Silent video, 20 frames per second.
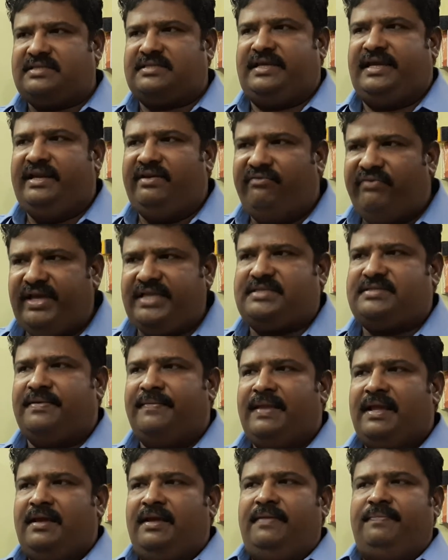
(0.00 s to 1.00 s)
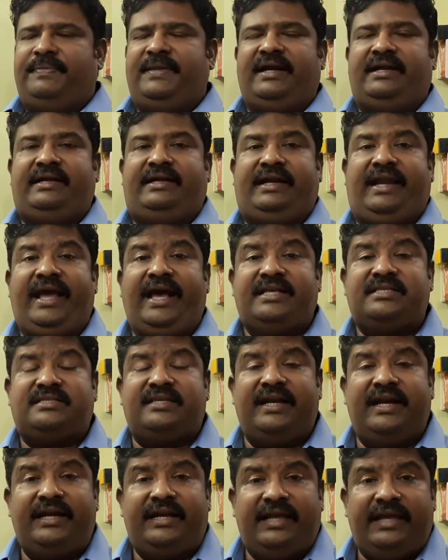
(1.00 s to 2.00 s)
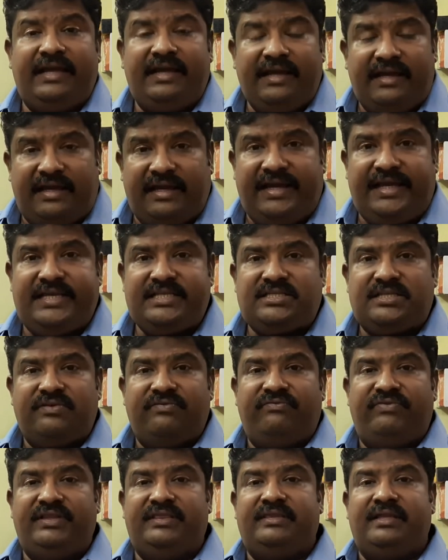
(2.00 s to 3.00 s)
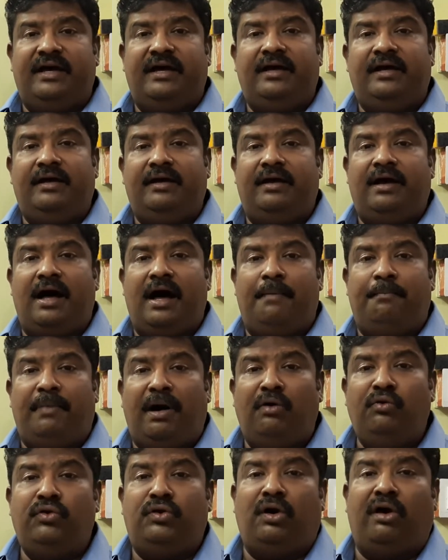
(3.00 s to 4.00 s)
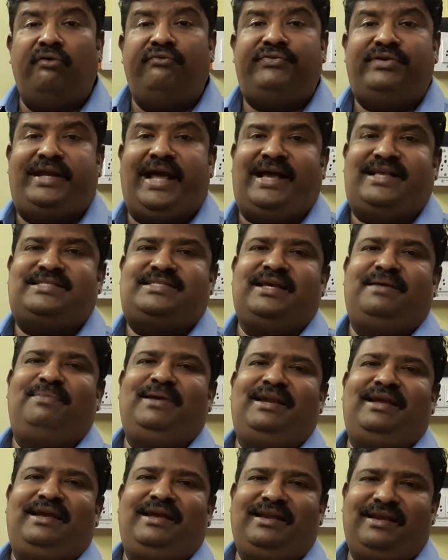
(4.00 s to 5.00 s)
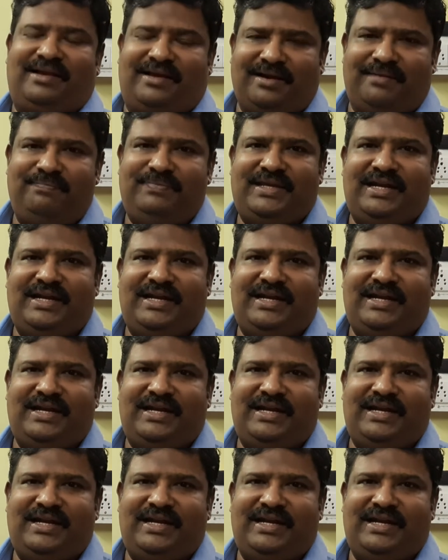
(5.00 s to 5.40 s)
in which the tax rate increase with the amount of taxable income,